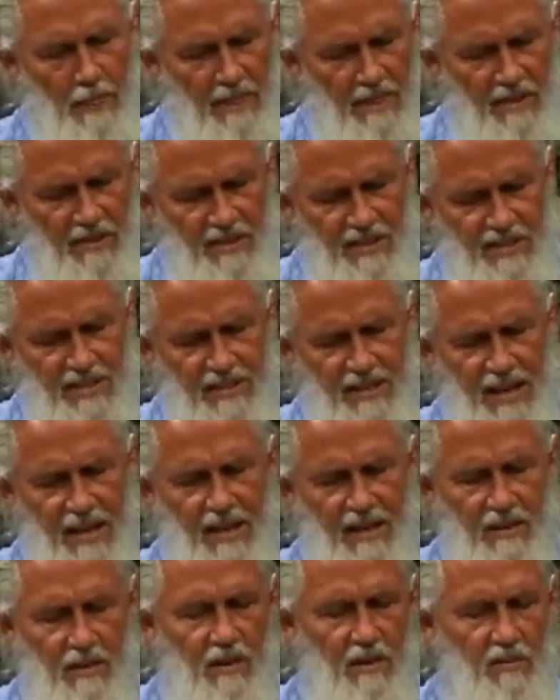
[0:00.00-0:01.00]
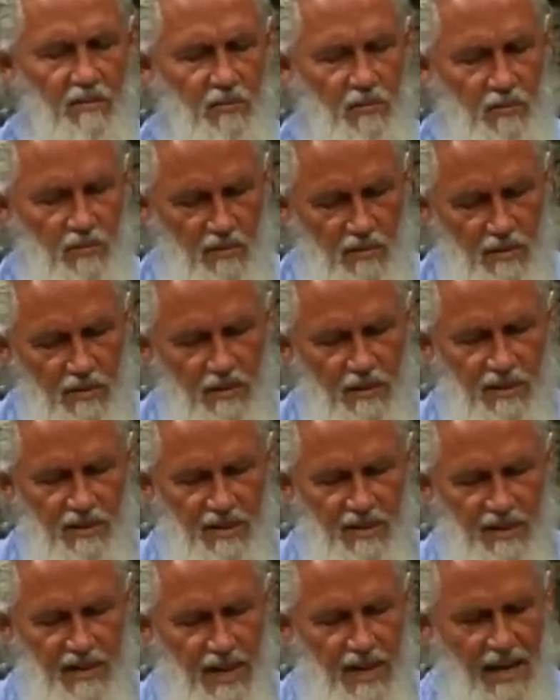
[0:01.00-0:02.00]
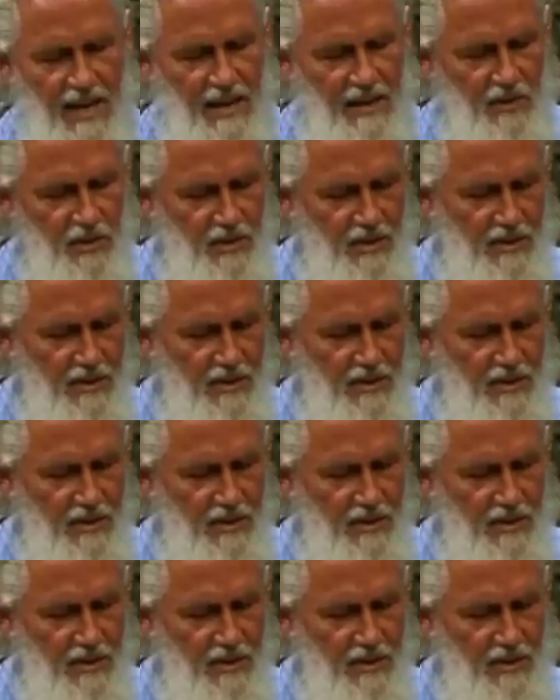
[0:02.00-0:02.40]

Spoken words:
The state of the sage